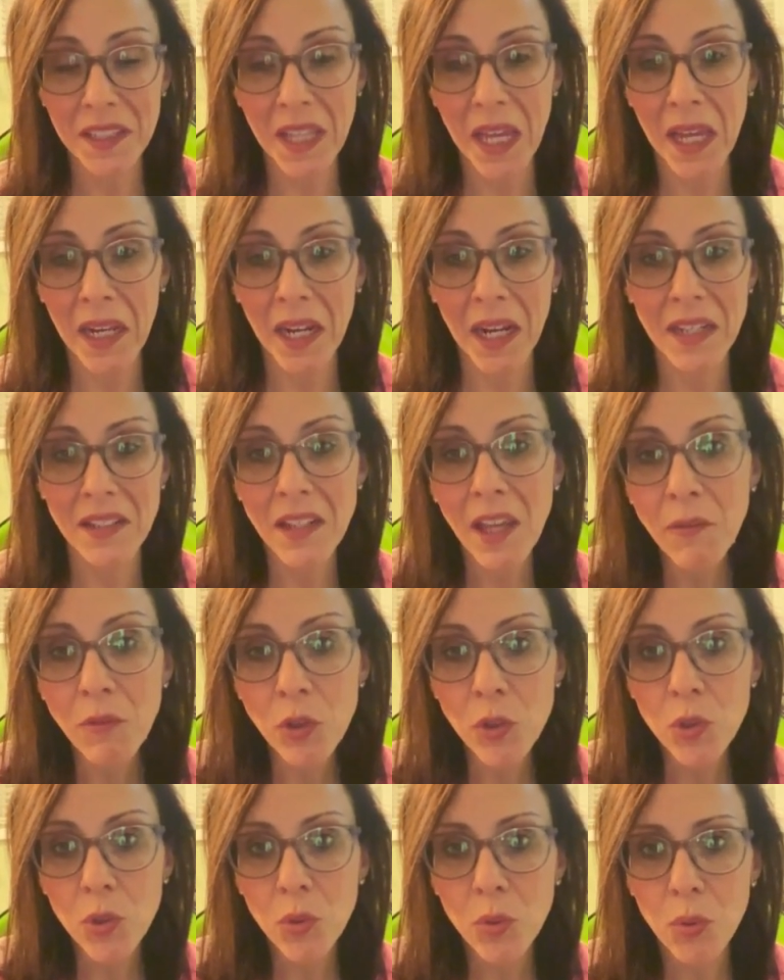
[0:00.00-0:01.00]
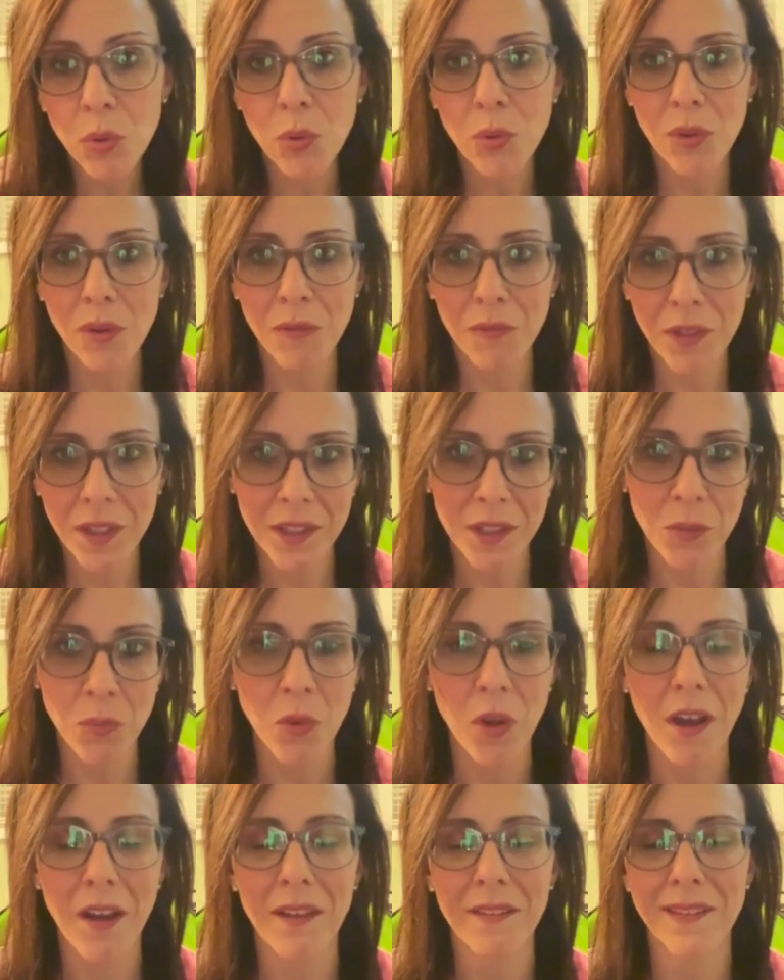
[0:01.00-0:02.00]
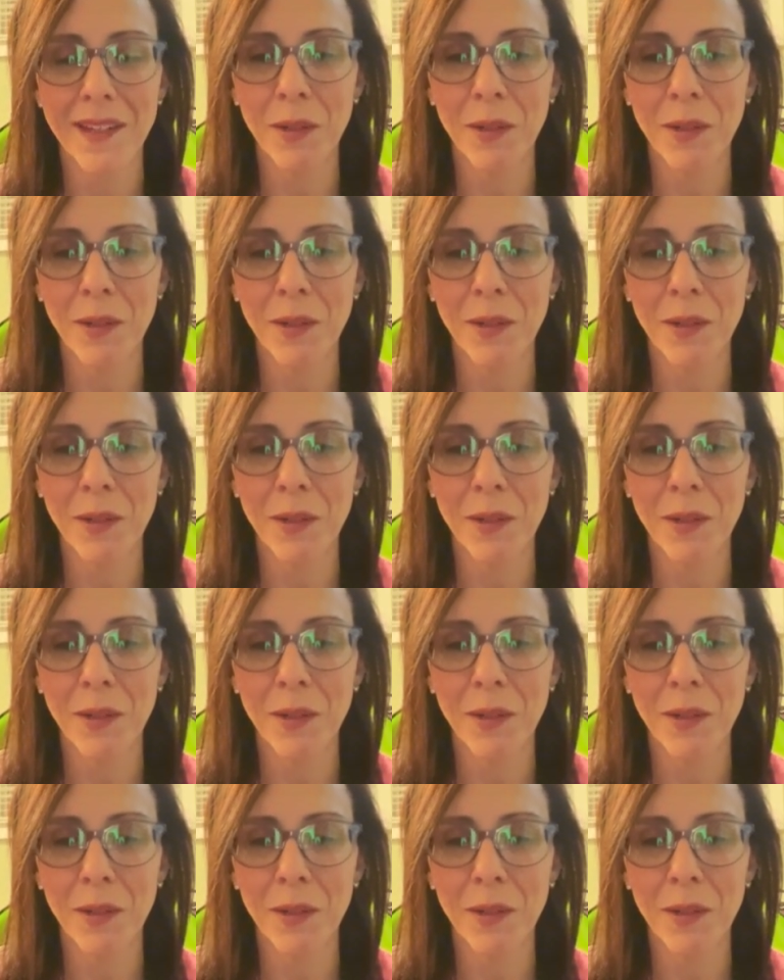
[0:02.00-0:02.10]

that I never knew who the villain was.